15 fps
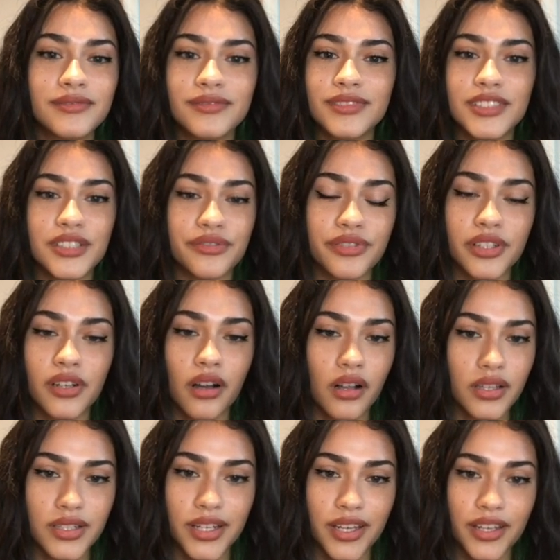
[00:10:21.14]
different
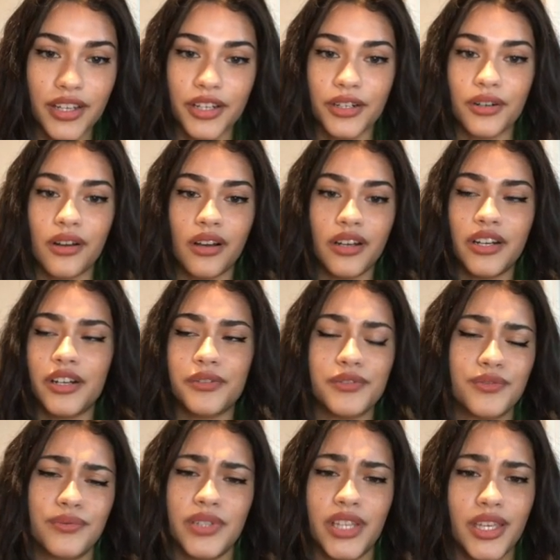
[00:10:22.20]
holiday gear on, and it was
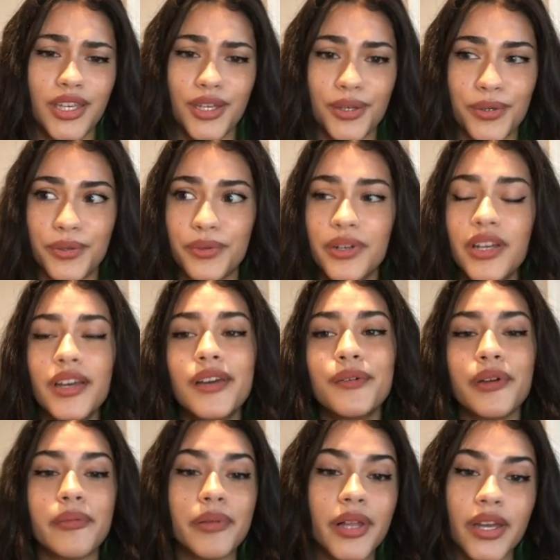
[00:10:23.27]
really cute.
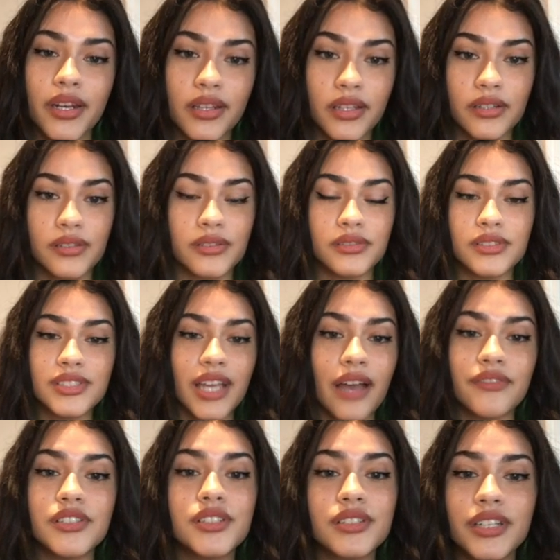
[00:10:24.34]
We played little
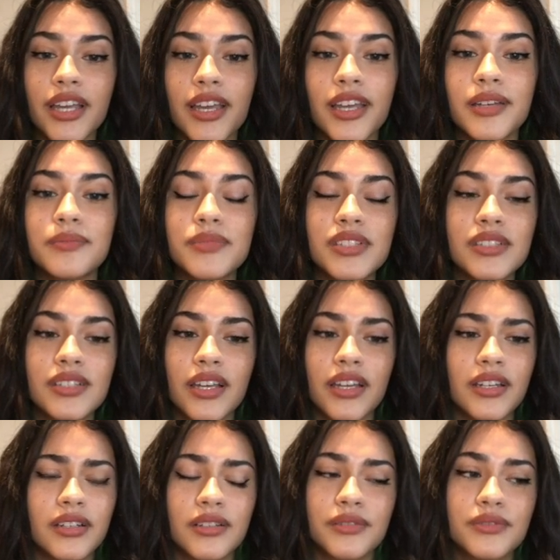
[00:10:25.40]
scavenger games,
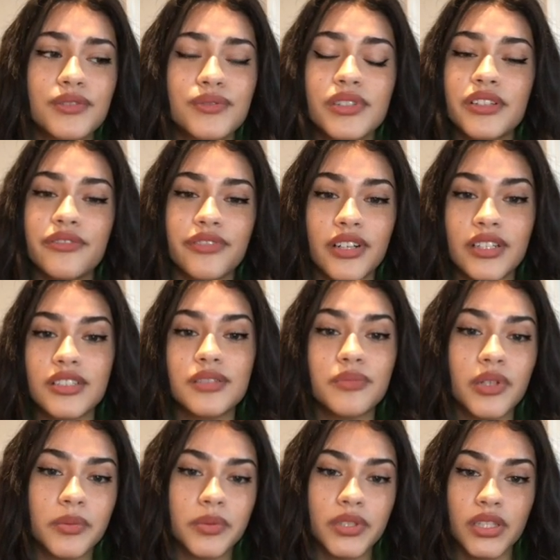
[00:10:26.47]
and it was really fun to be
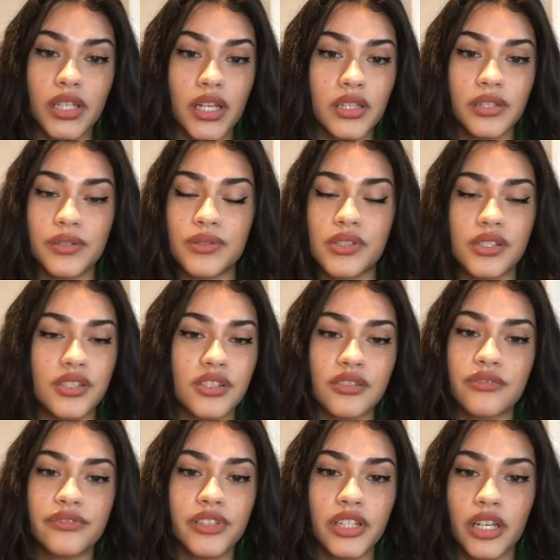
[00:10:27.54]
able to let loose and just
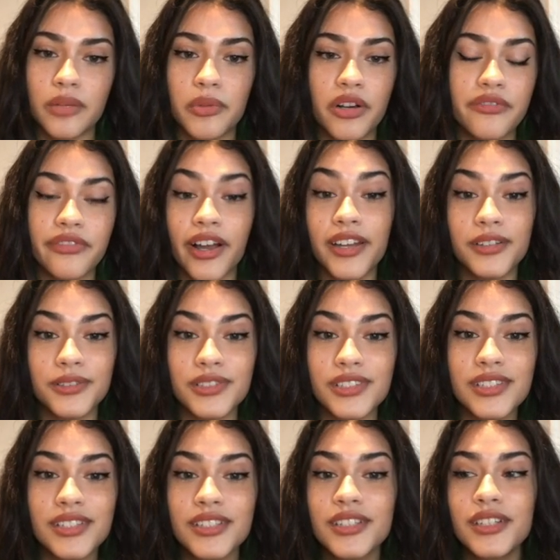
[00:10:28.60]
forget about
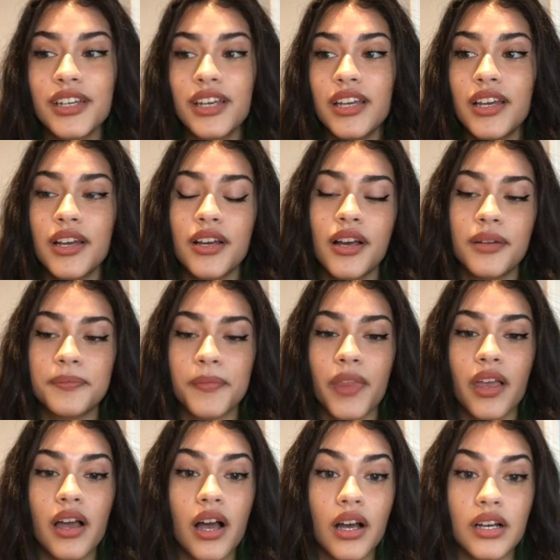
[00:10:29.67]
finals.
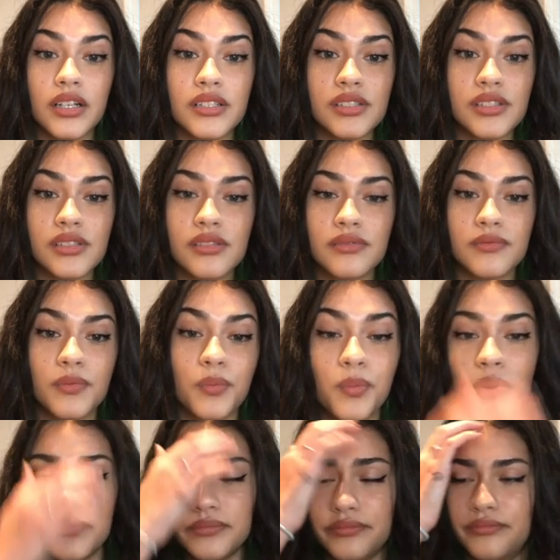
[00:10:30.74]

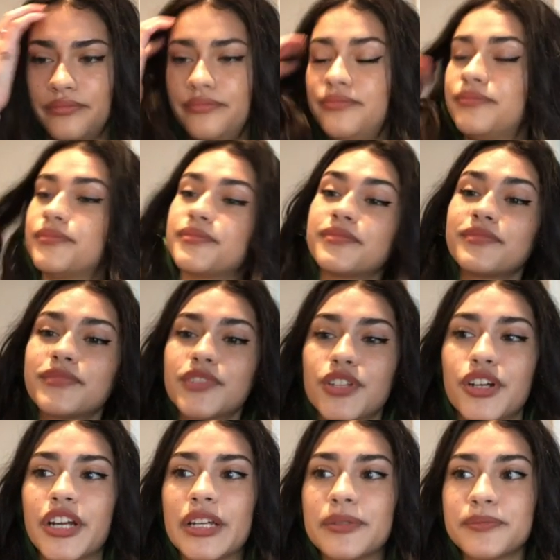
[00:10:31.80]
Sorry.